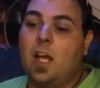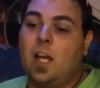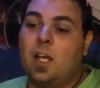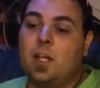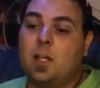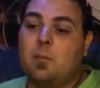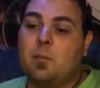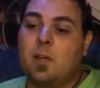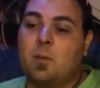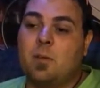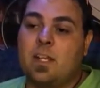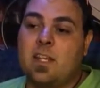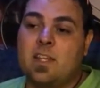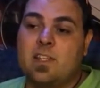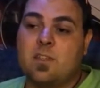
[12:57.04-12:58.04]
I
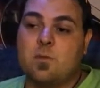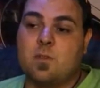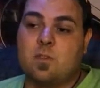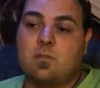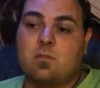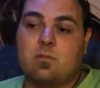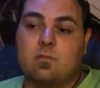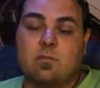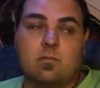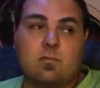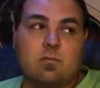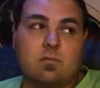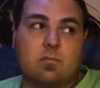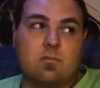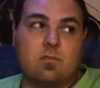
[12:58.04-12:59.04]
want to get this one
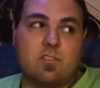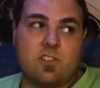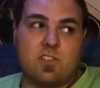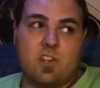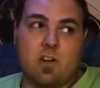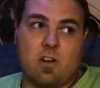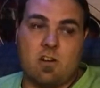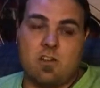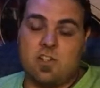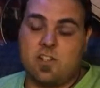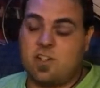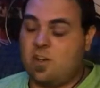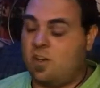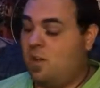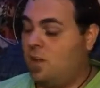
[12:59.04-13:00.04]

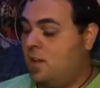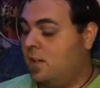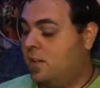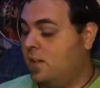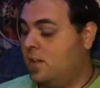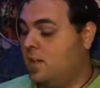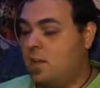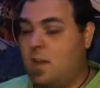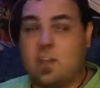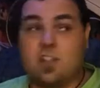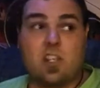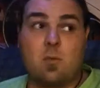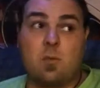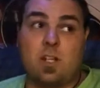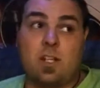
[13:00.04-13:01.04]
charged on,
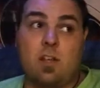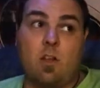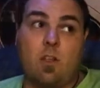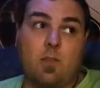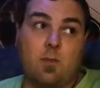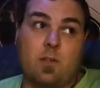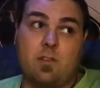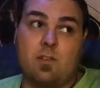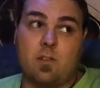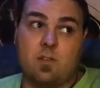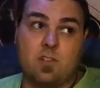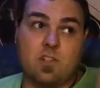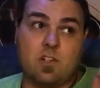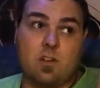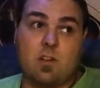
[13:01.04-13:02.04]
actually I want to get all three of
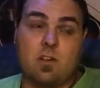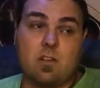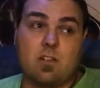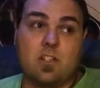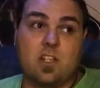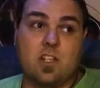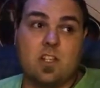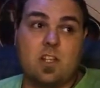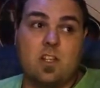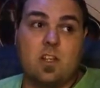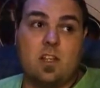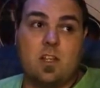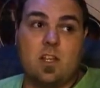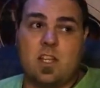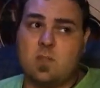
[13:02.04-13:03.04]
those charged,
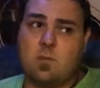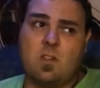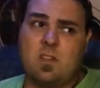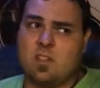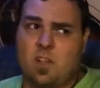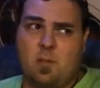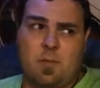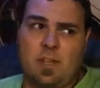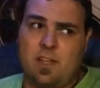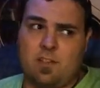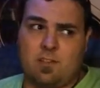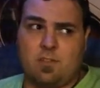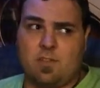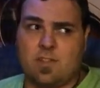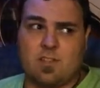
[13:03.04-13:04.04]
as well as all my
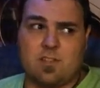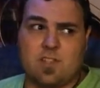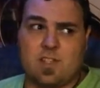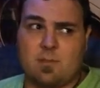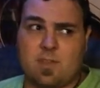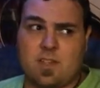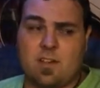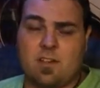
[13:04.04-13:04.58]
other crystals up